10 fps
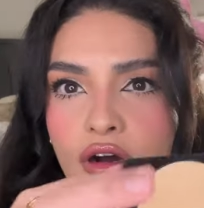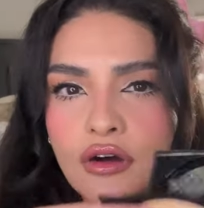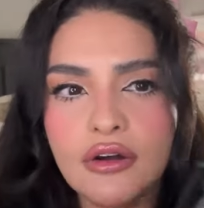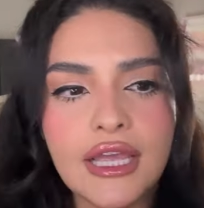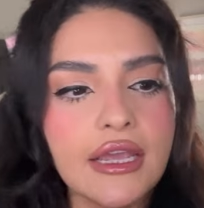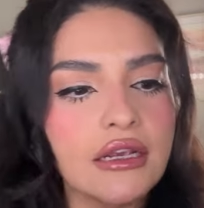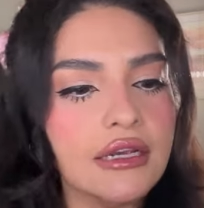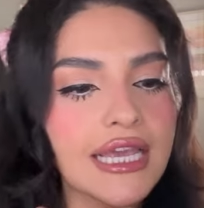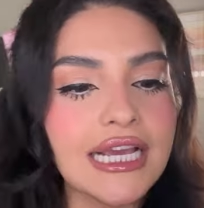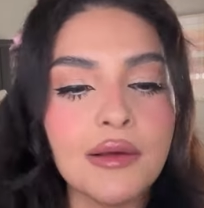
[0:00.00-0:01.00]
Oh, okay.
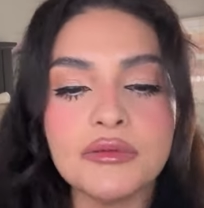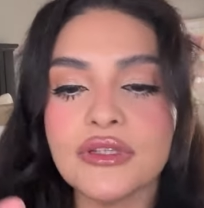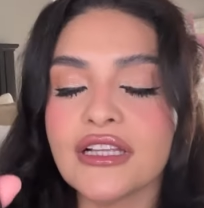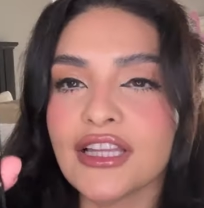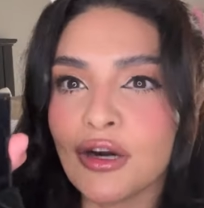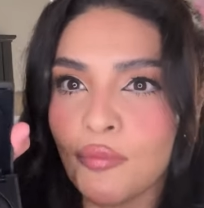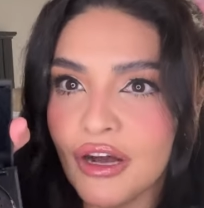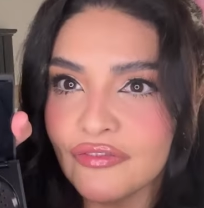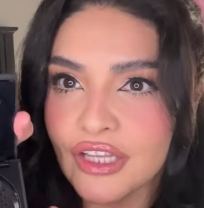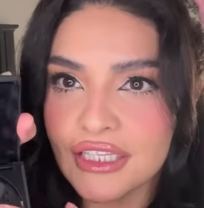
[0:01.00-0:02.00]
It comes with a little
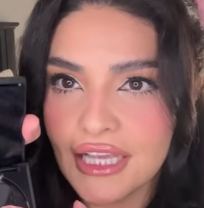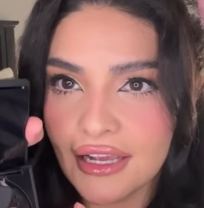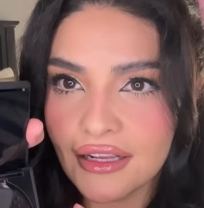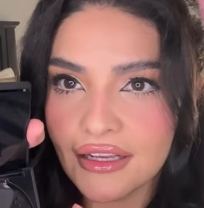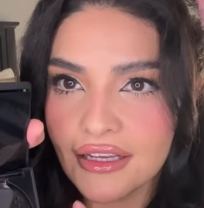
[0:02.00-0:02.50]
puff. Look at that.